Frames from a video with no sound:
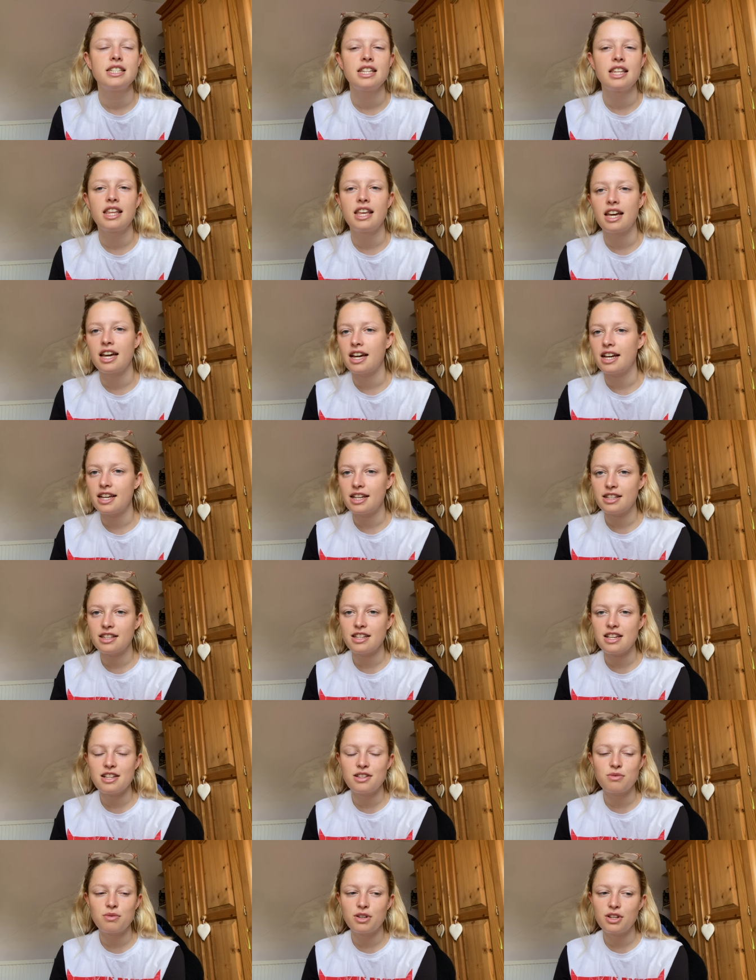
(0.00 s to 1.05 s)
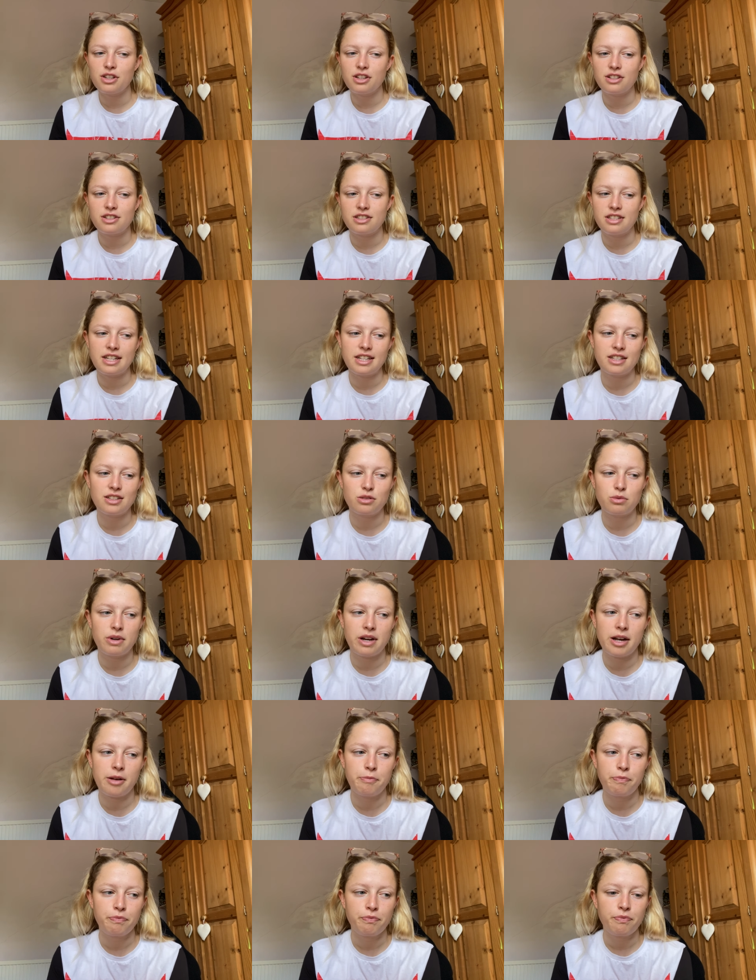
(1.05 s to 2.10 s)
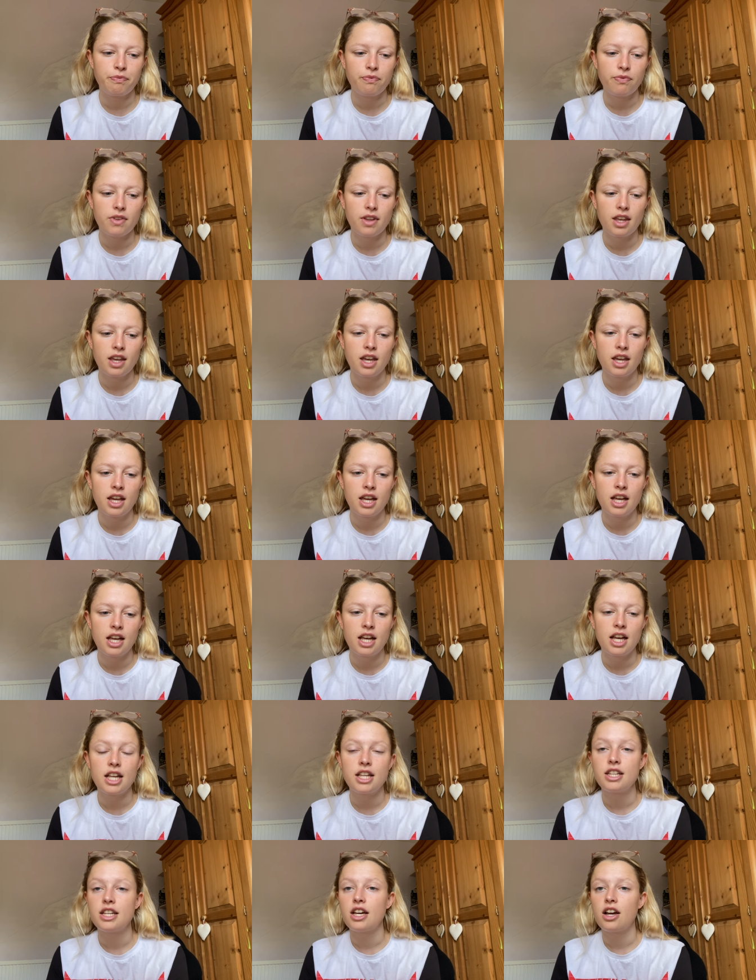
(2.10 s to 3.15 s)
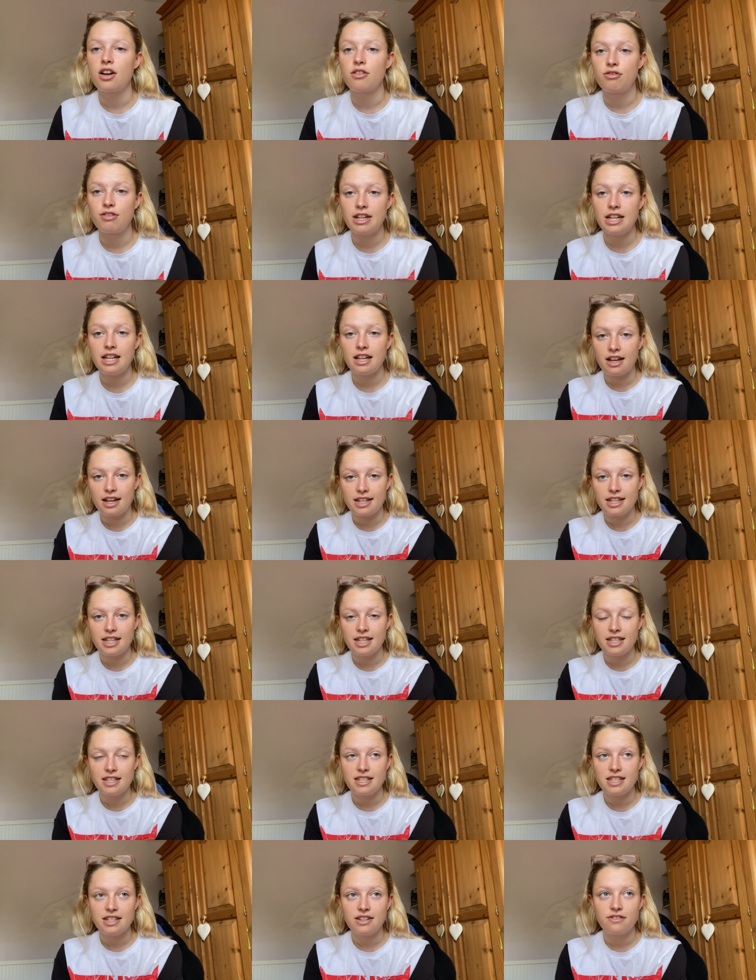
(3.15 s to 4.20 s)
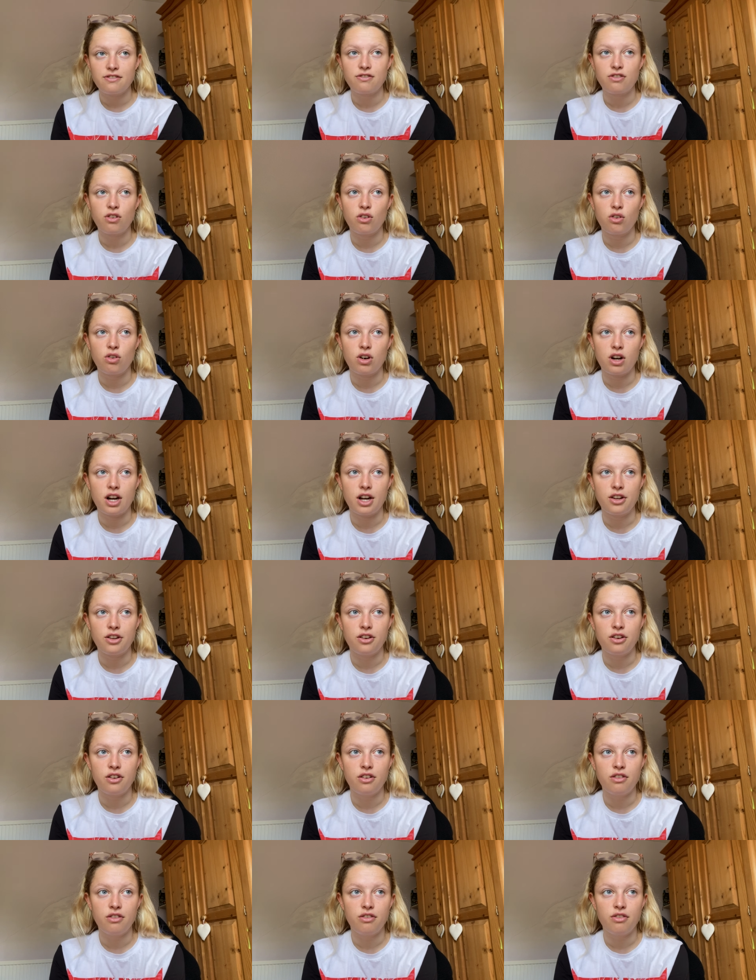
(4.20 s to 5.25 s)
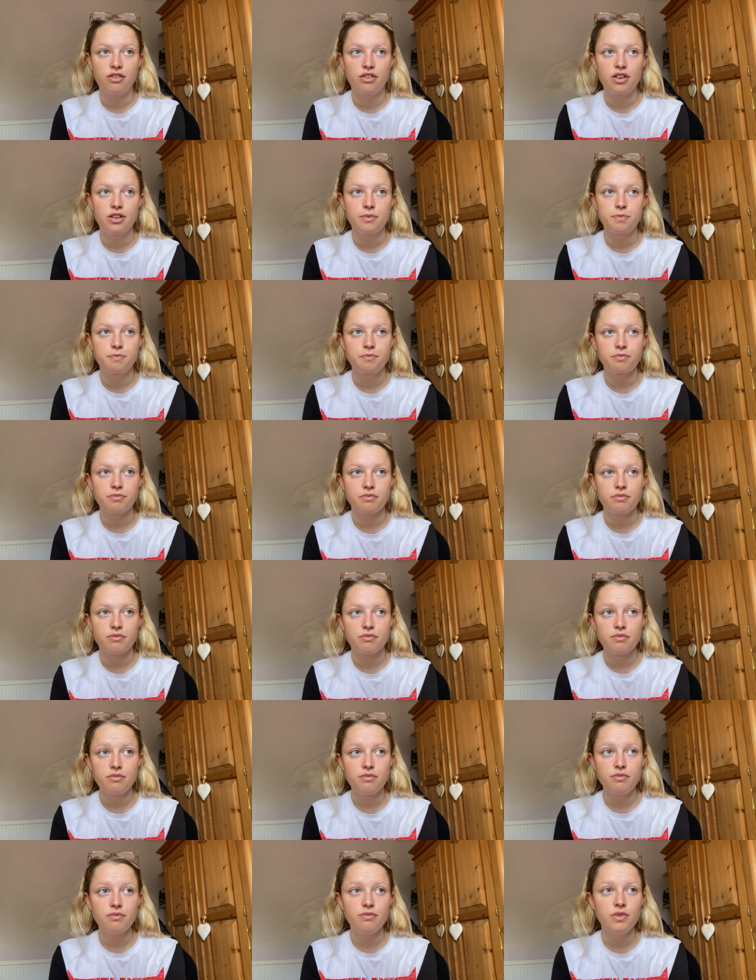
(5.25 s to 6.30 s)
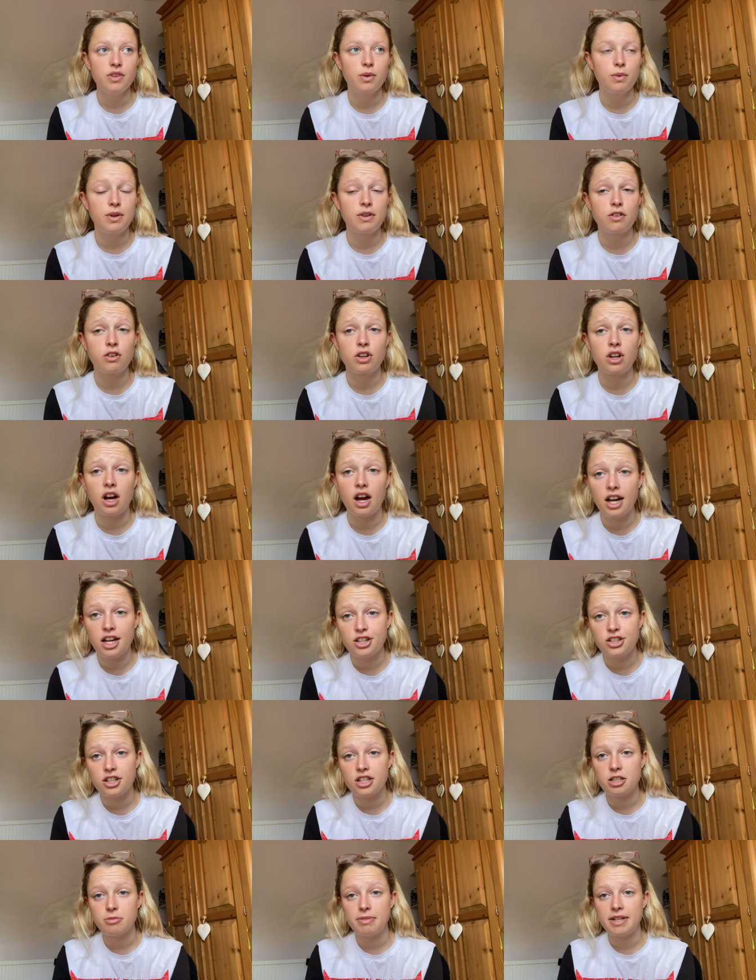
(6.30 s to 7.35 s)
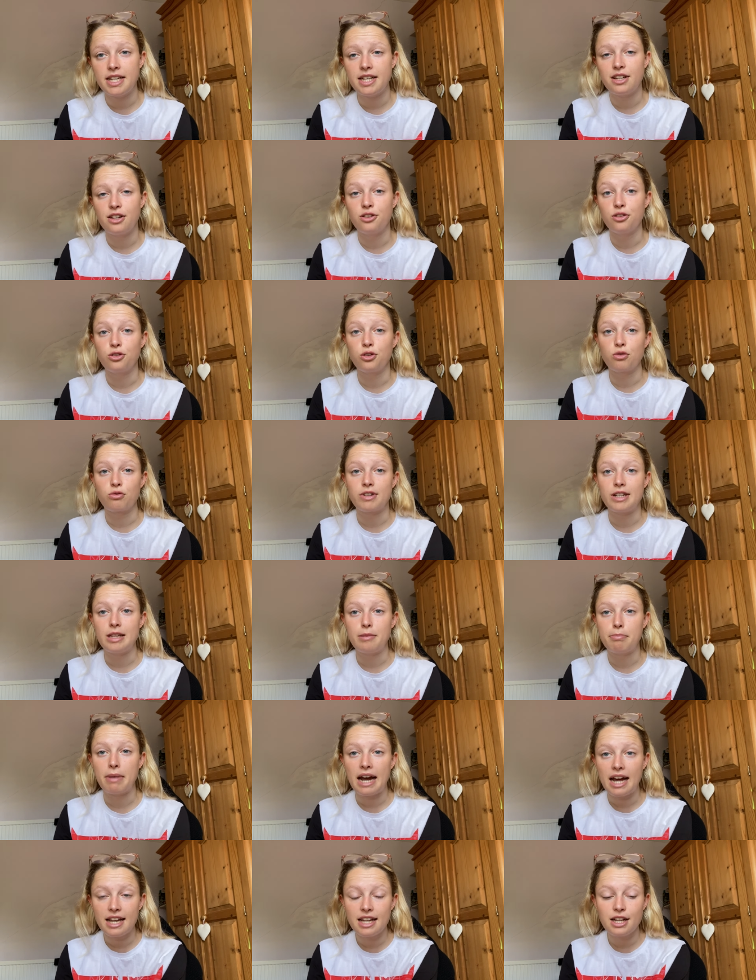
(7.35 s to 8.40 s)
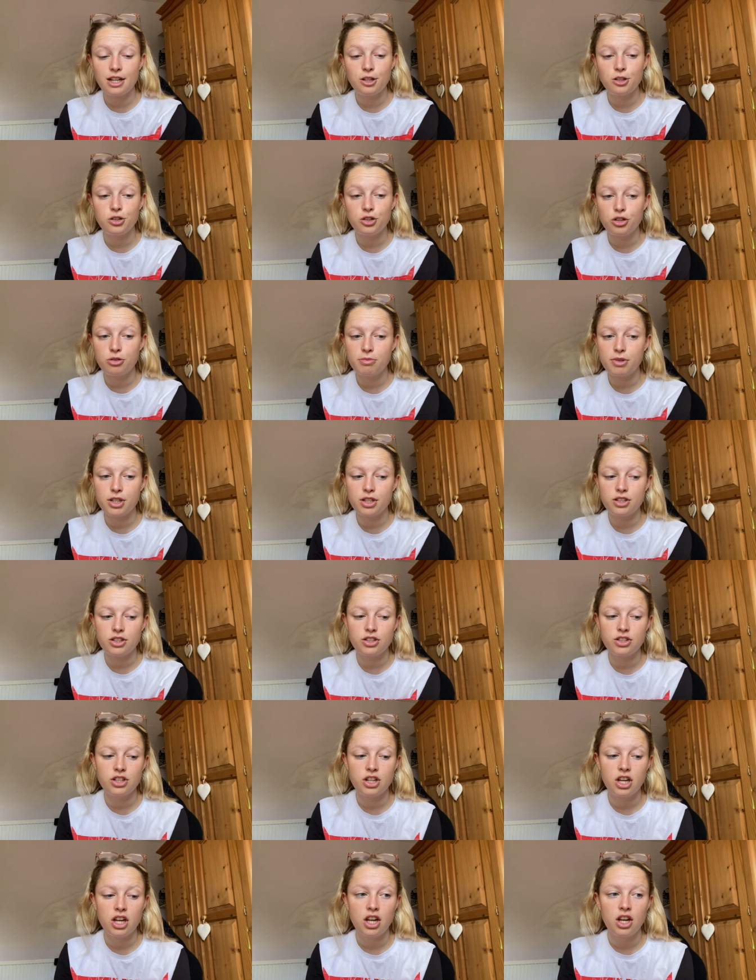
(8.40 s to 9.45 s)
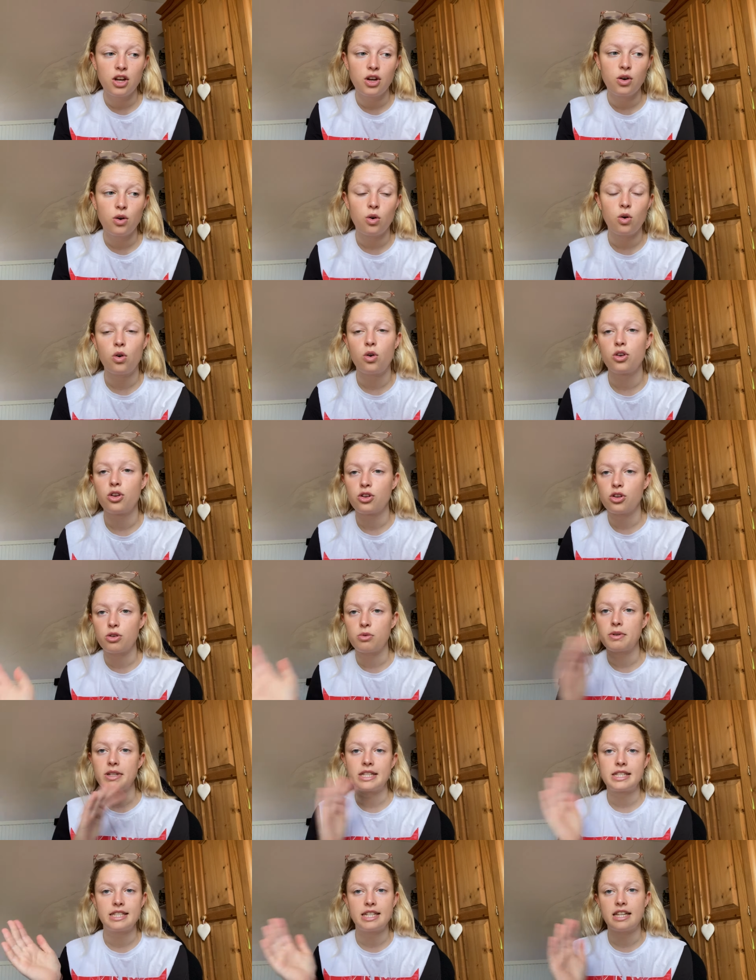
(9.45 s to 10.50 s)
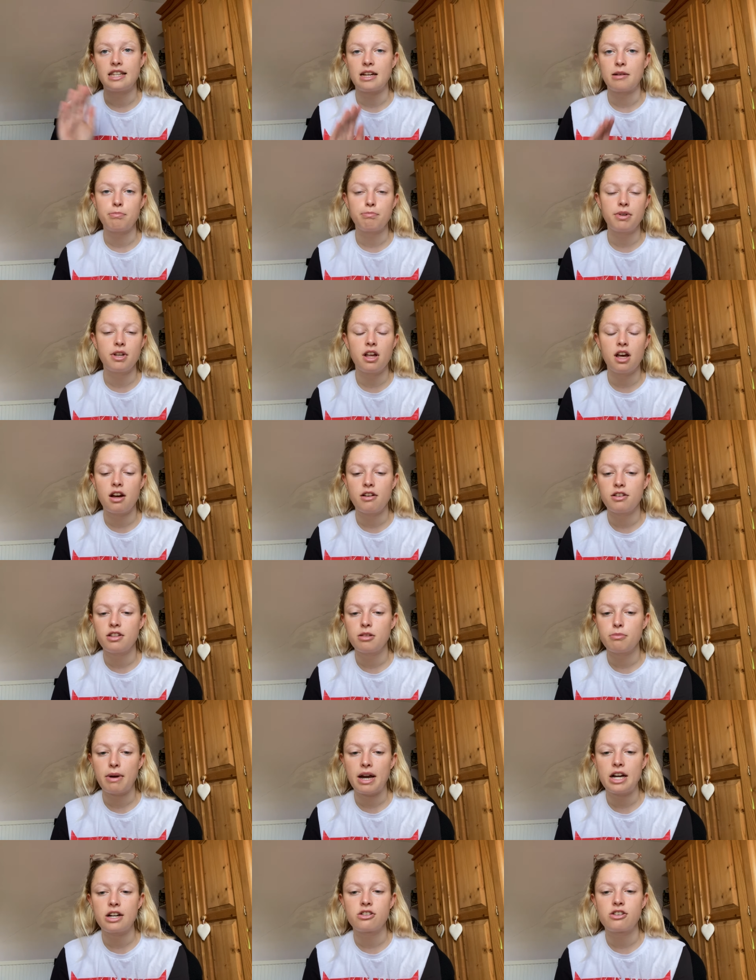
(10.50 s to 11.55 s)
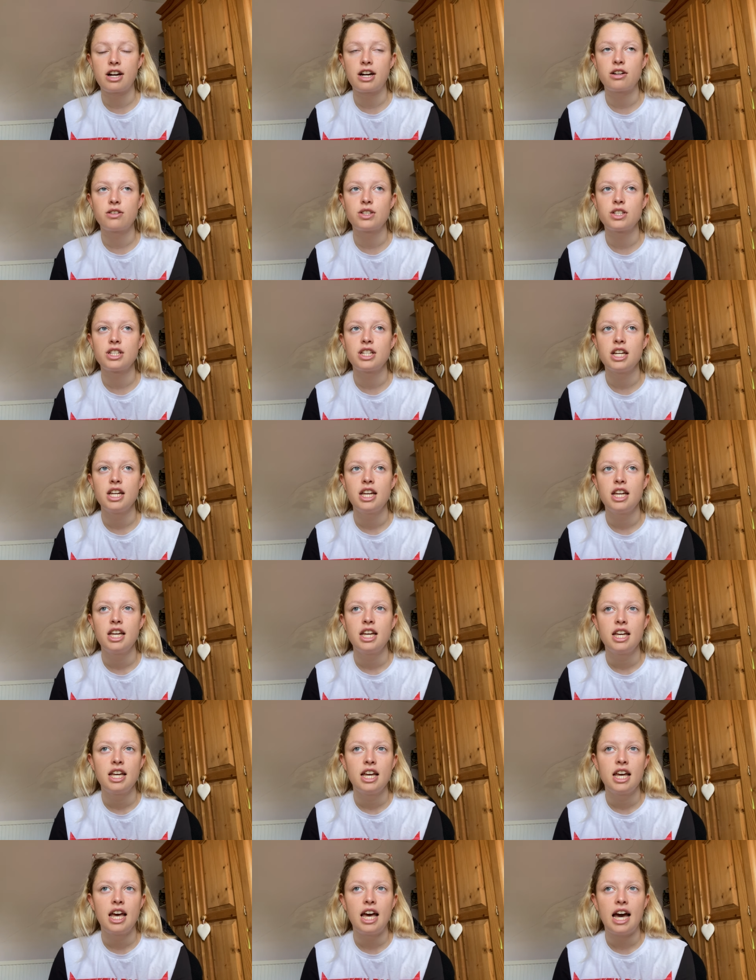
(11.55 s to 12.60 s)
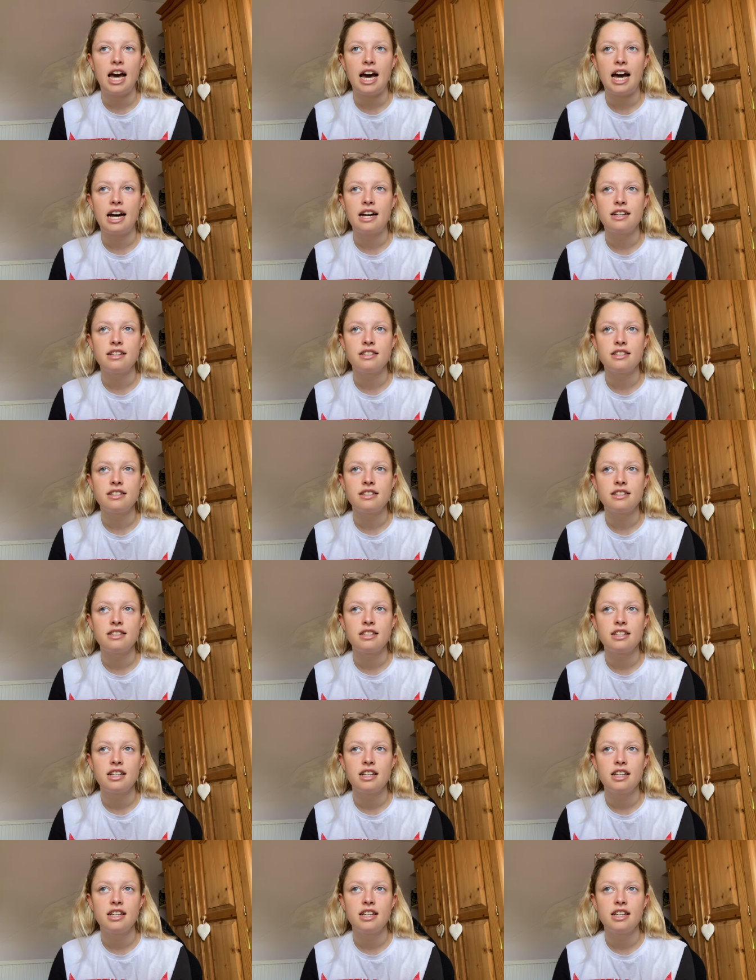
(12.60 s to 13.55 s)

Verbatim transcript: yeah, it's, it's one of those things where I really like it for kind of when you've got a high shutter speed and you're not really panning too much or you're not wanting to get that blur in the background as